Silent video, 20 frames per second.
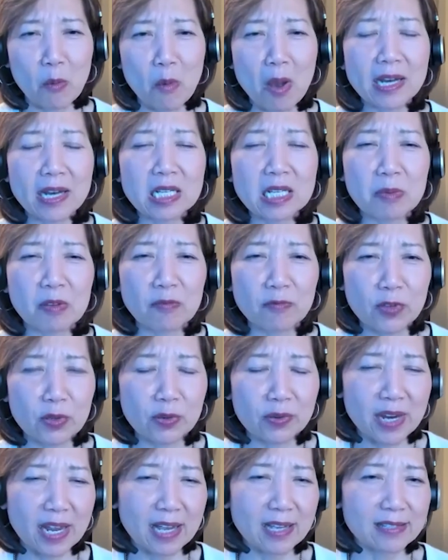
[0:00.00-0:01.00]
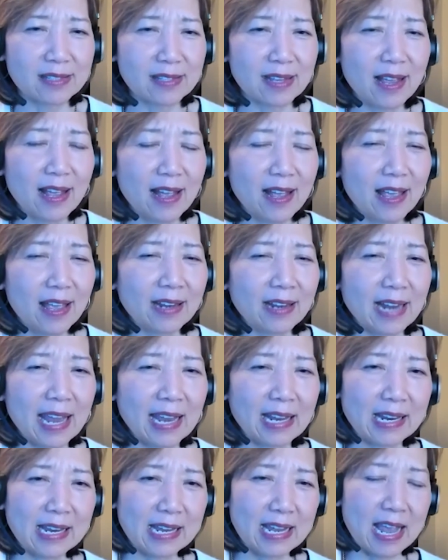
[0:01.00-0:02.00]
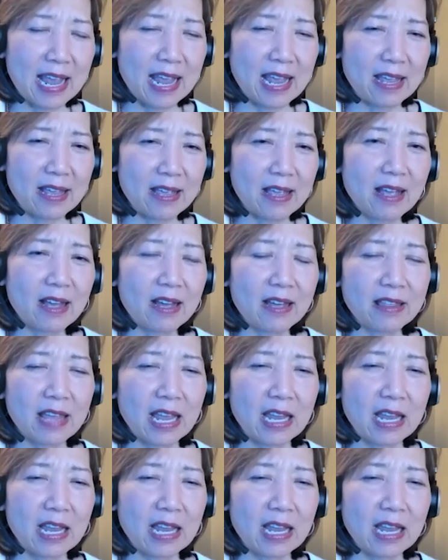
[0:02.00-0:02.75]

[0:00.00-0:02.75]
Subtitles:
I wanted to be viewed as an ADA